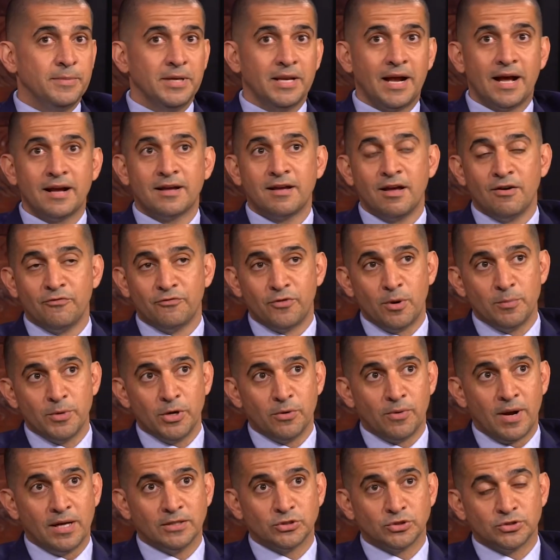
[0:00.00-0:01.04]
I mean, I come from
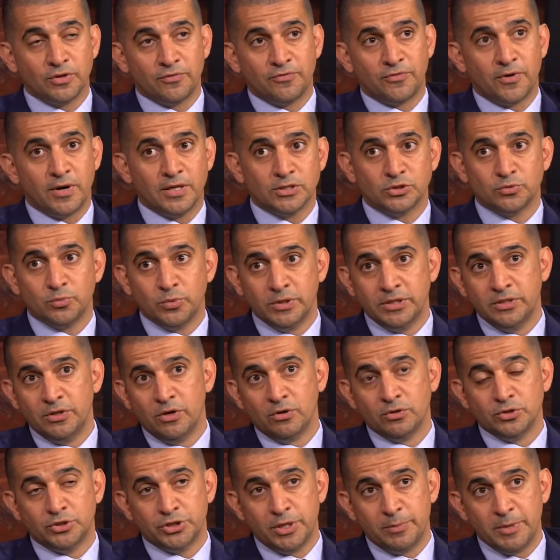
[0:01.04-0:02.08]
Iran, so for us, we
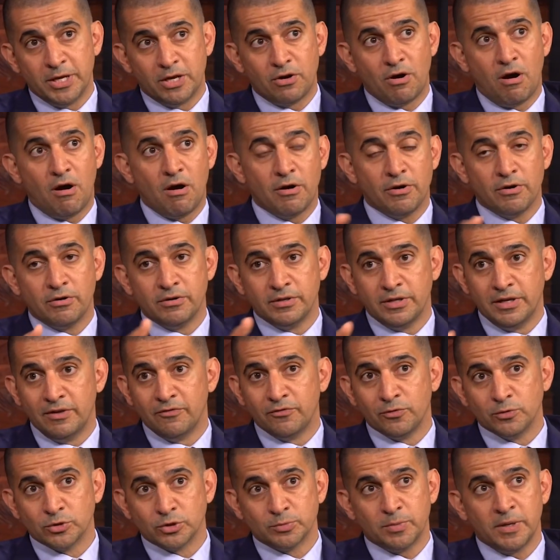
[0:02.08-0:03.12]
know Jimmy Carter, the
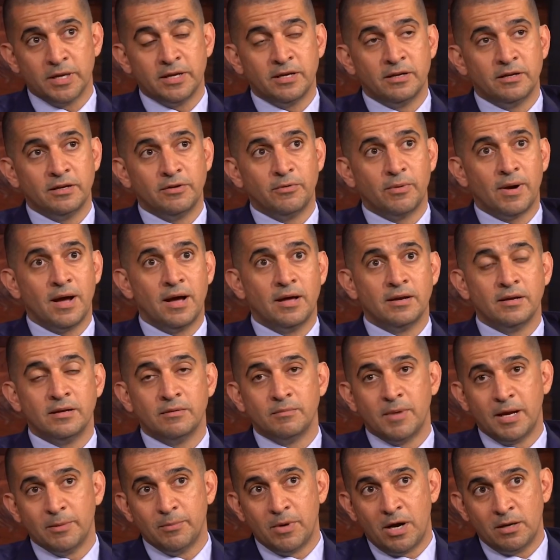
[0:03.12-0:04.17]
influence played in Iran,
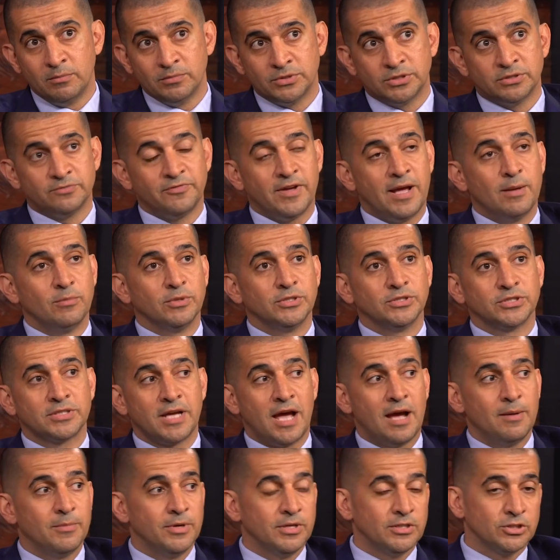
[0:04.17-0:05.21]
and my mom's family's
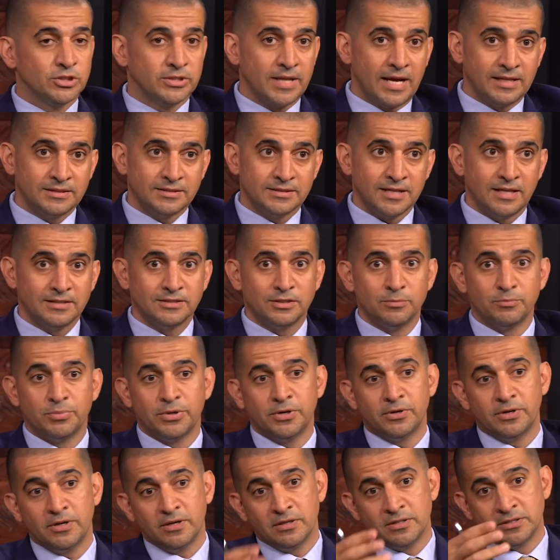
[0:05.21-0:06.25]
communist, dad's side's
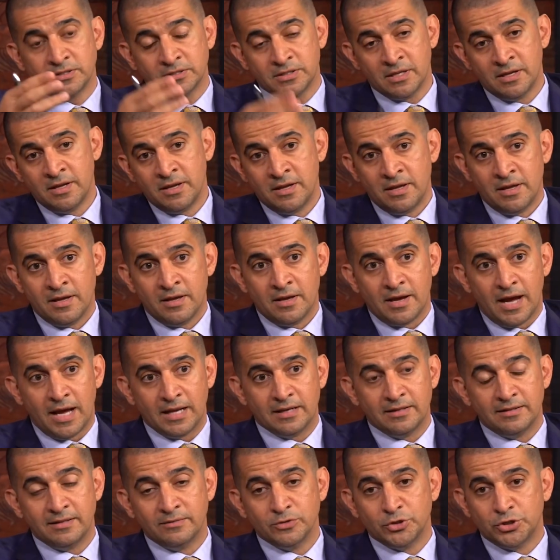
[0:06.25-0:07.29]
imperialist. I
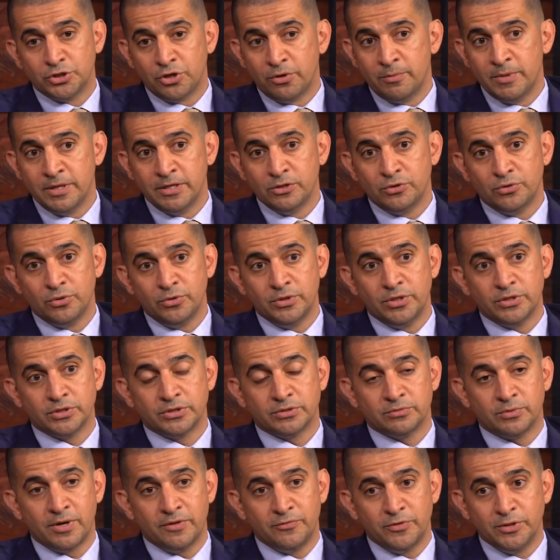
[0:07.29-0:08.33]
lived in Germany two
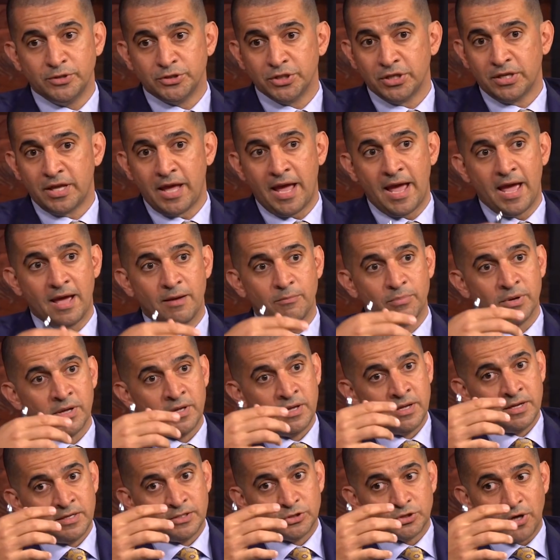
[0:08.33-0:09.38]
years, refugee camp.
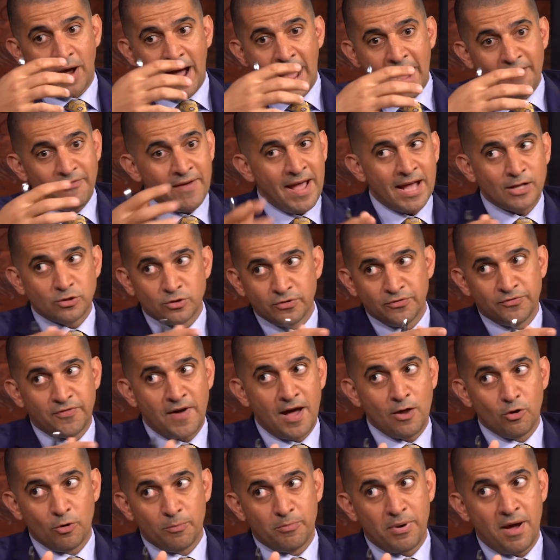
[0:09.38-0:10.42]
So I've had to
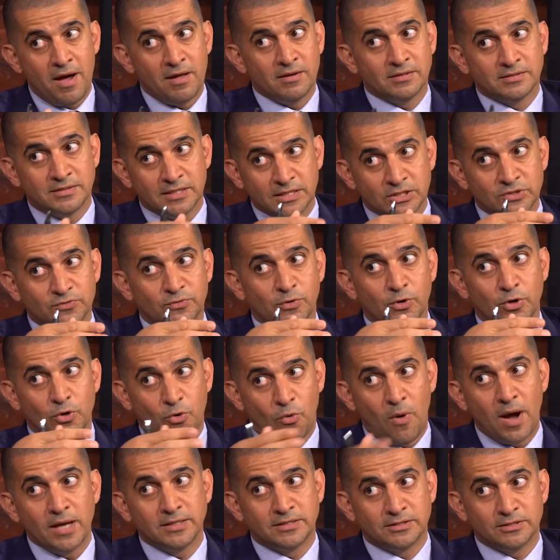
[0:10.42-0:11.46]
follow politics for
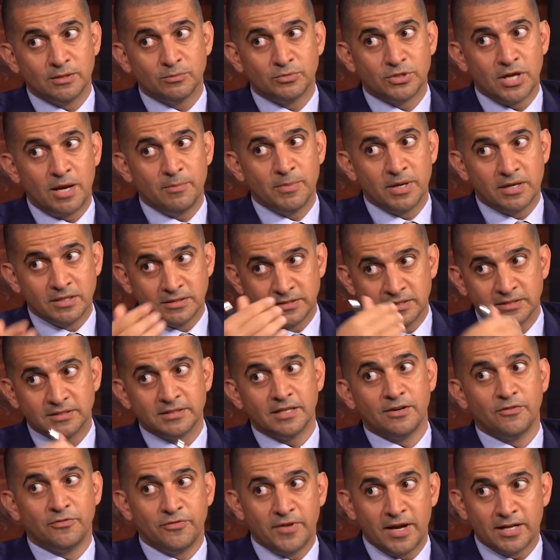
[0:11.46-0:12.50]
quite some time because
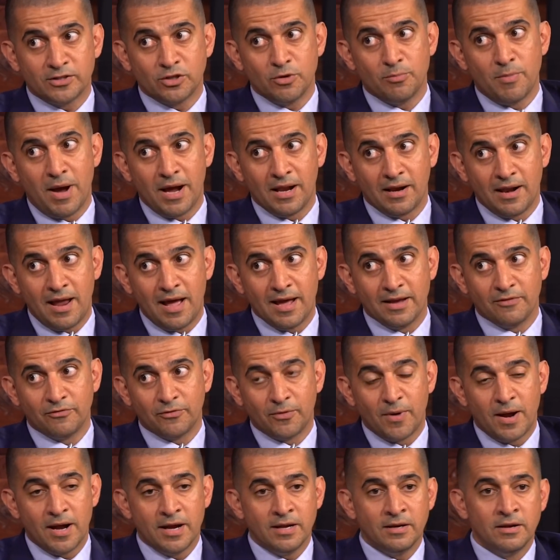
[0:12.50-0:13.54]
it's affected my
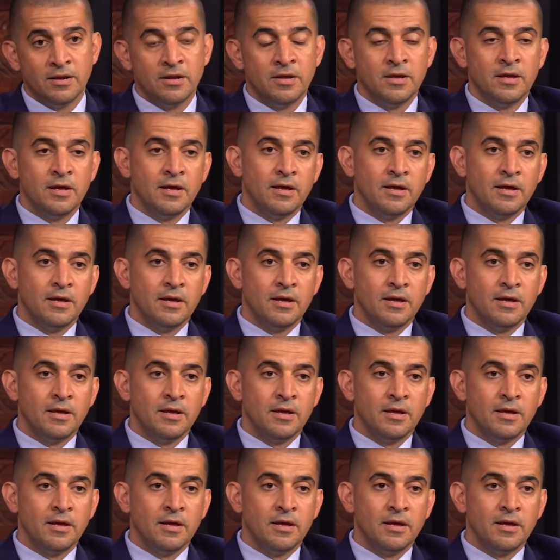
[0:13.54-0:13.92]
life, right?